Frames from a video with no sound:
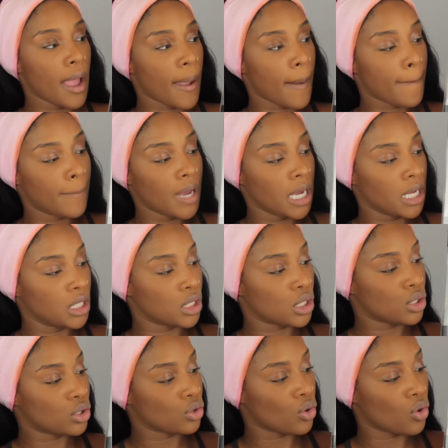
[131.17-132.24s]
a
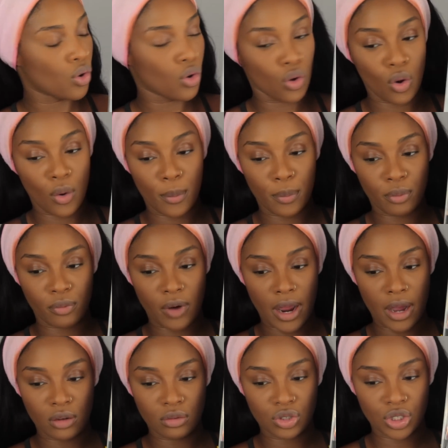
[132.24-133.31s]
pencil,
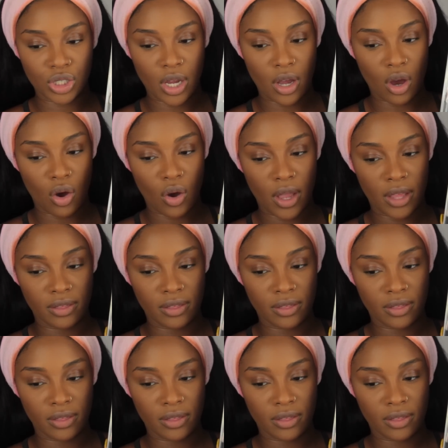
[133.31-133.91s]
brow gel